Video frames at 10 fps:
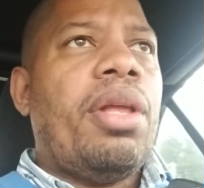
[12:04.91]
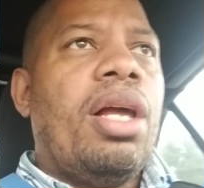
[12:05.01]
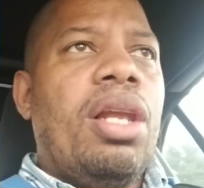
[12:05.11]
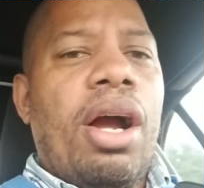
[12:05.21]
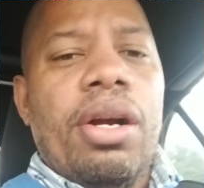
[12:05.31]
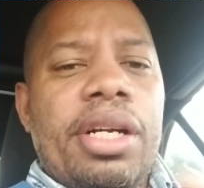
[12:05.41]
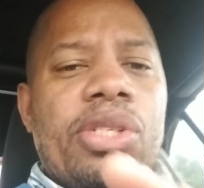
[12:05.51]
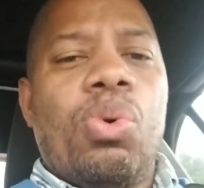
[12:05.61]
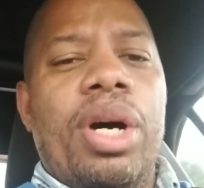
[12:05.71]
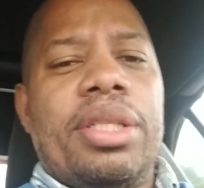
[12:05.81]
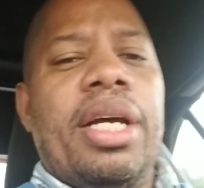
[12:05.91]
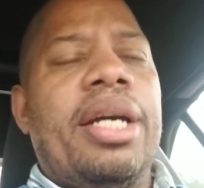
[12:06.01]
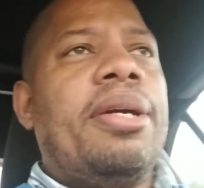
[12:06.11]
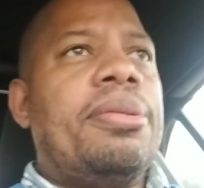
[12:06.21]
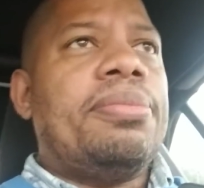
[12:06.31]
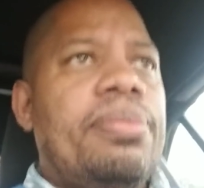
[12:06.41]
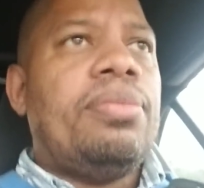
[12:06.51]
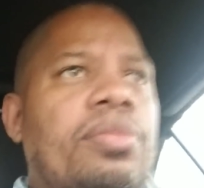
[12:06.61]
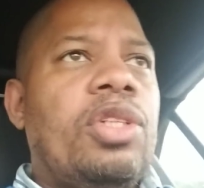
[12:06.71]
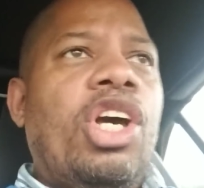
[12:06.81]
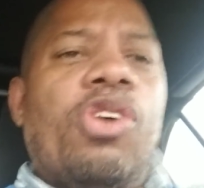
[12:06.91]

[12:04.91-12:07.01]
Learn this one thing.